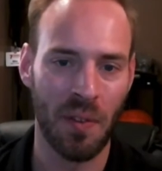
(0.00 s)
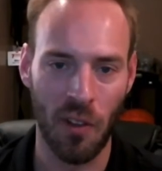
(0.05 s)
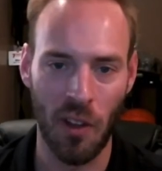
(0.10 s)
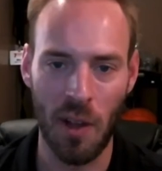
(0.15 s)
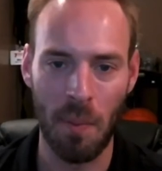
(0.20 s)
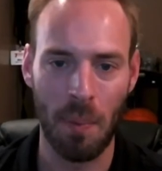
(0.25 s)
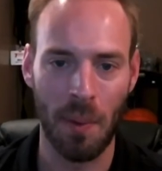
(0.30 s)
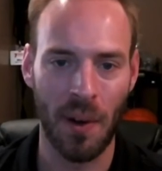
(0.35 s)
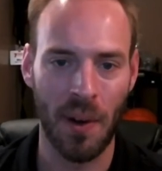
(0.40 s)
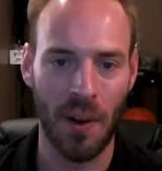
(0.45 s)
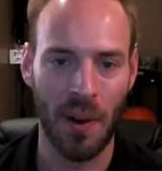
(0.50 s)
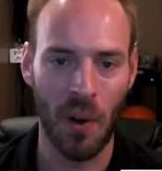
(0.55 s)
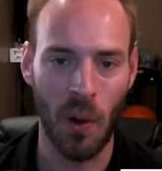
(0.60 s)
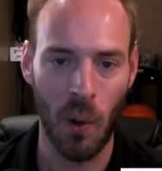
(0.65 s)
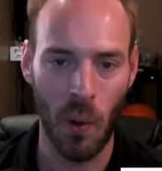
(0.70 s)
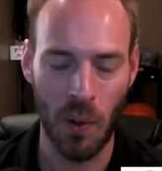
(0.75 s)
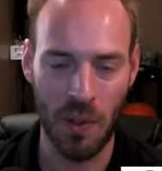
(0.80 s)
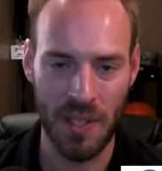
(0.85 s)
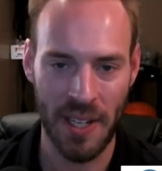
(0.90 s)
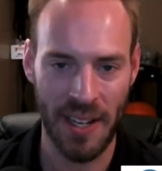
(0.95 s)
flipper,
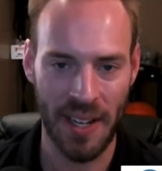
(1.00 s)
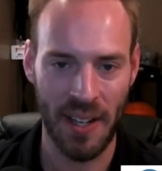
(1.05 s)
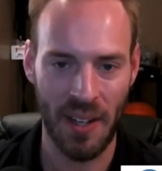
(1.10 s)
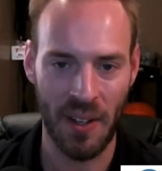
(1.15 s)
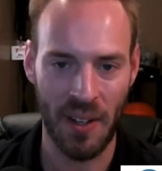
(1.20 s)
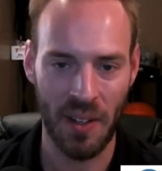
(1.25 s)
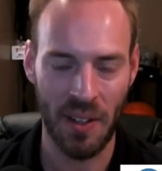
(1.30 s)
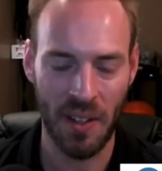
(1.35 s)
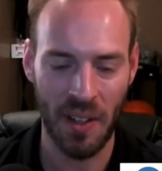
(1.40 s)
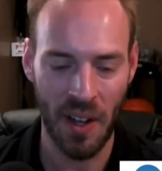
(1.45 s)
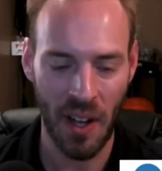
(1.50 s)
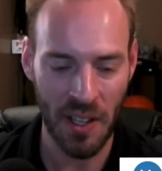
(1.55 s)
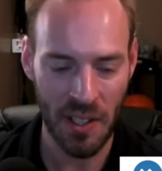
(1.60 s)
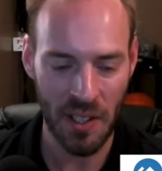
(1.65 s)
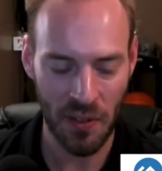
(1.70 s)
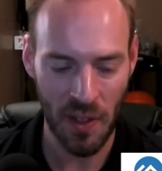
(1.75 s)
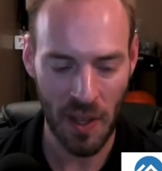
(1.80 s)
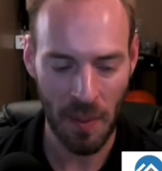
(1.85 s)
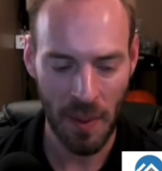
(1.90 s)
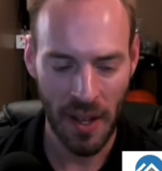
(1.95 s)
wholesale,
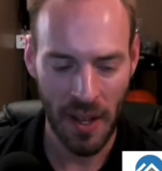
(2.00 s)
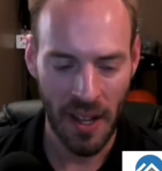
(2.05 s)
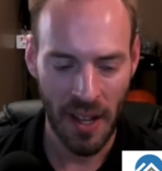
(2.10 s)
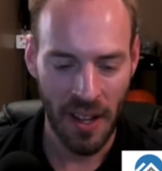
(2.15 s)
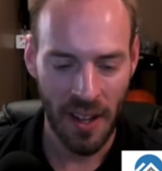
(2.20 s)
us flip.